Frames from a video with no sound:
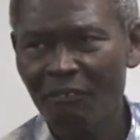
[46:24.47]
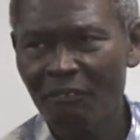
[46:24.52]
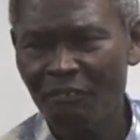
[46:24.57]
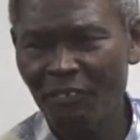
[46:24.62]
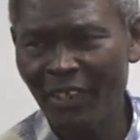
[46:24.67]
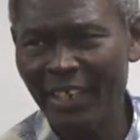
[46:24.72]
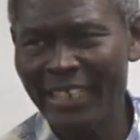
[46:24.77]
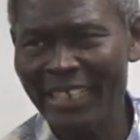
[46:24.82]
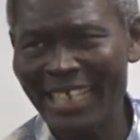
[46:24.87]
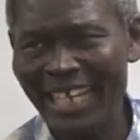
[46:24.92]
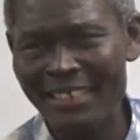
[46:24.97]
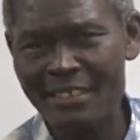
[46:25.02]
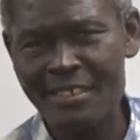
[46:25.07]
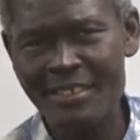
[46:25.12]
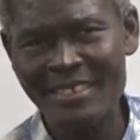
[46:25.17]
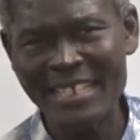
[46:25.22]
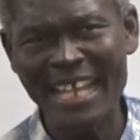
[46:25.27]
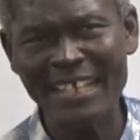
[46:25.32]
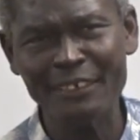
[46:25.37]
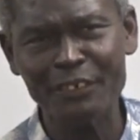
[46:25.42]
For he has
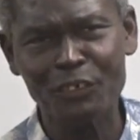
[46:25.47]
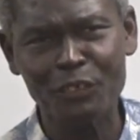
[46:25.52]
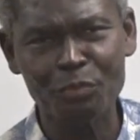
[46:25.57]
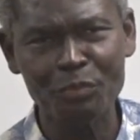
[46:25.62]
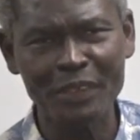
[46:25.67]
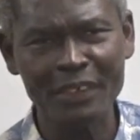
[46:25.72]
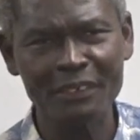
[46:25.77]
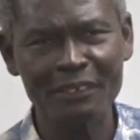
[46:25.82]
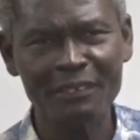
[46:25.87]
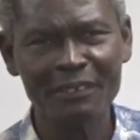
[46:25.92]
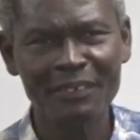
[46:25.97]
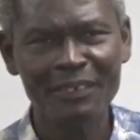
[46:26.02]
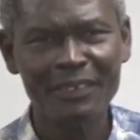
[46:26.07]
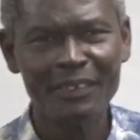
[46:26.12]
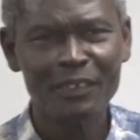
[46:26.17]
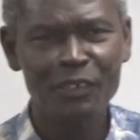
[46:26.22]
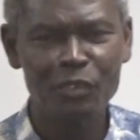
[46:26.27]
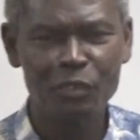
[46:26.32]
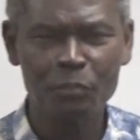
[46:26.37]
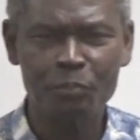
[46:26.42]
sent me
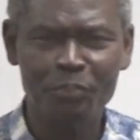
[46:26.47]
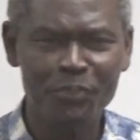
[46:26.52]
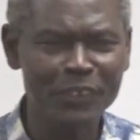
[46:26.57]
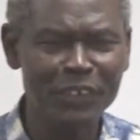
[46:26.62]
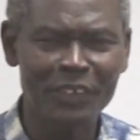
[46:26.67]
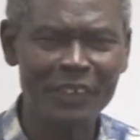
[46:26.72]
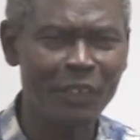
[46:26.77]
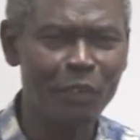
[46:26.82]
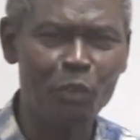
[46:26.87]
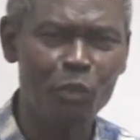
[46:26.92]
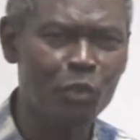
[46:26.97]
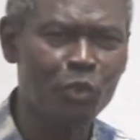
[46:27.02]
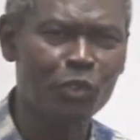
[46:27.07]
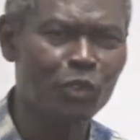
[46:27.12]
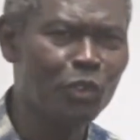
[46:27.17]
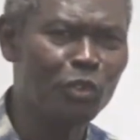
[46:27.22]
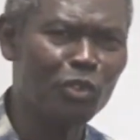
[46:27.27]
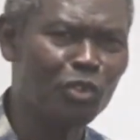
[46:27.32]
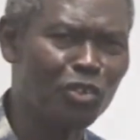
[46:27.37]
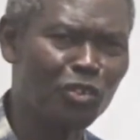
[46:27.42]
to preach the
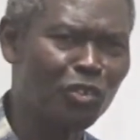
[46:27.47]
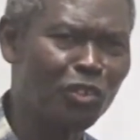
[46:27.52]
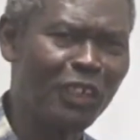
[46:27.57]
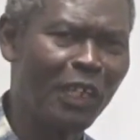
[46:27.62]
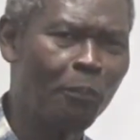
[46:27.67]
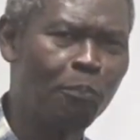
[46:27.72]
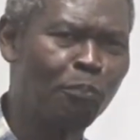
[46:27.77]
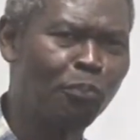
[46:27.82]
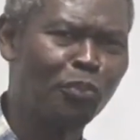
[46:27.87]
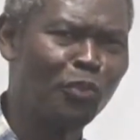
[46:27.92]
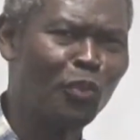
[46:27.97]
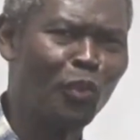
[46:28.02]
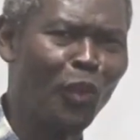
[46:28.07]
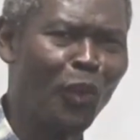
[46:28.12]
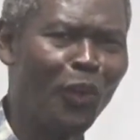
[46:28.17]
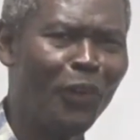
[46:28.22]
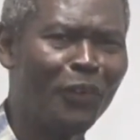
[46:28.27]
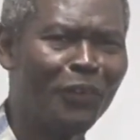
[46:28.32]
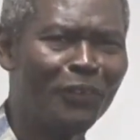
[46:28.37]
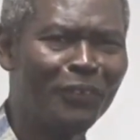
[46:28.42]
good news to the
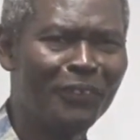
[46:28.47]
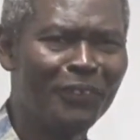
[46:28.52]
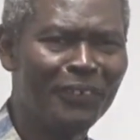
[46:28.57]
poor.